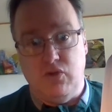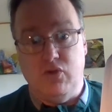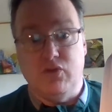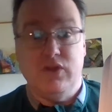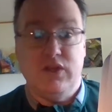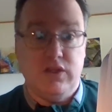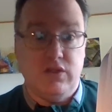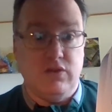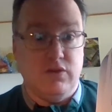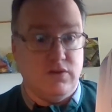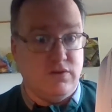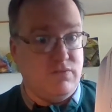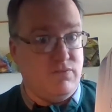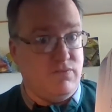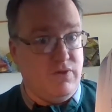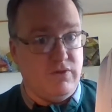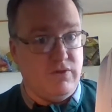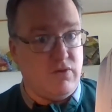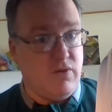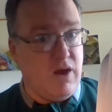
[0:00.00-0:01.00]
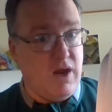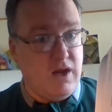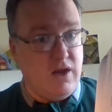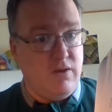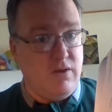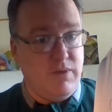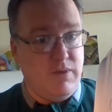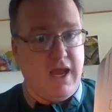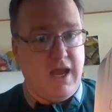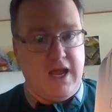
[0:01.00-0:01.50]
You'll need those in 5th
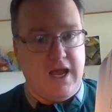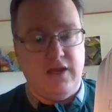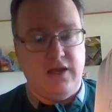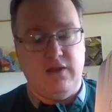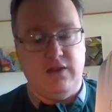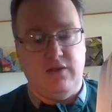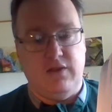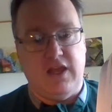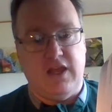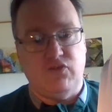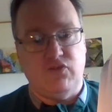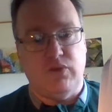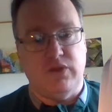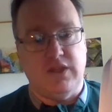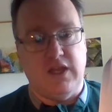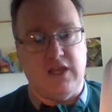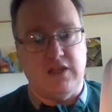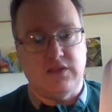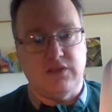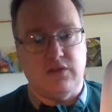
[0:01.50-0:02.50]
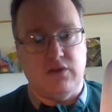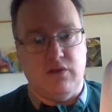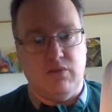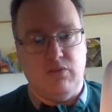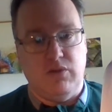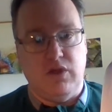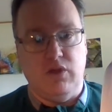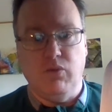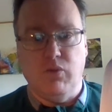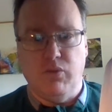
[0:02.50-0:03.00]
grade and beyond, and that's what that's going to be.